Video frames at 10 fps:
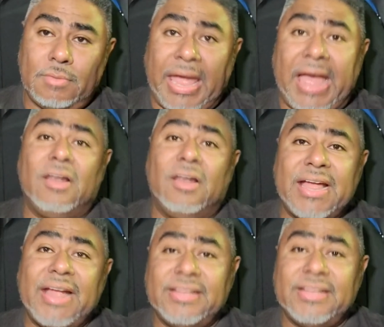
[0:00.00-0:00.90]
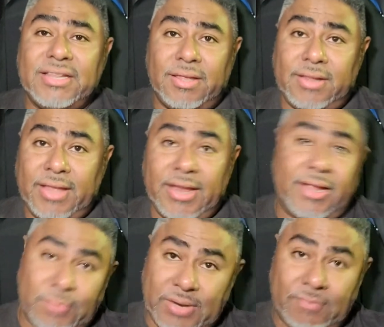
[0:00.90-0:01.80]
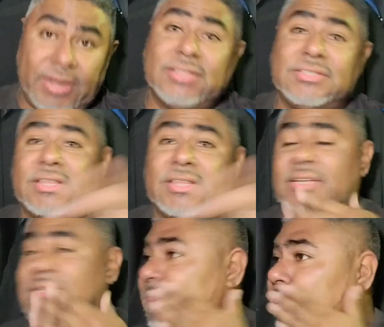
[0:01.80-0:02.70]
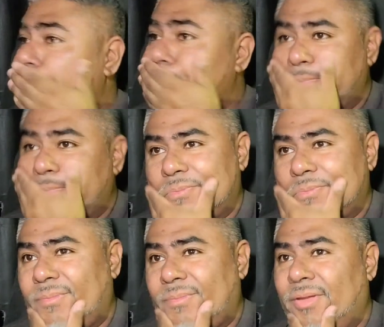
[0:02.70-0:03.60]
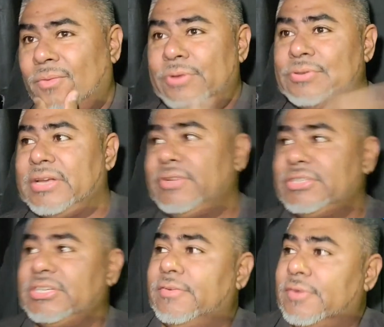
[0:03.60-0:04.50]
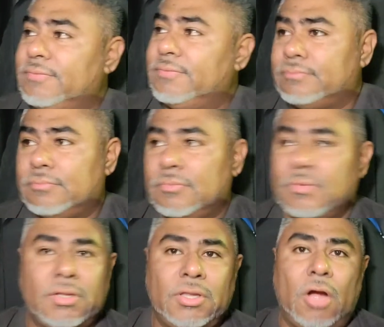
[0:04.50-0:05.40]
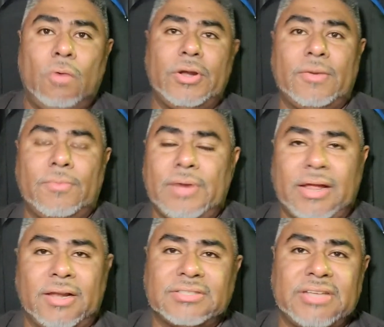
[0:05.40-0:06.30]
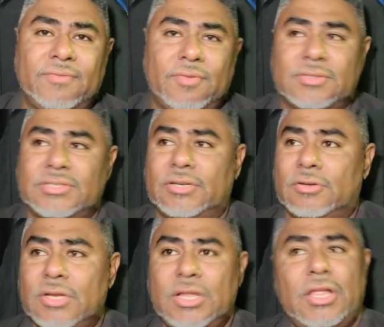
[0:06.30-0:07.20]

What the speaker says: Al and I did the other day, because we ran into this. We was at a receiver. No, we're not going to sign for the seal.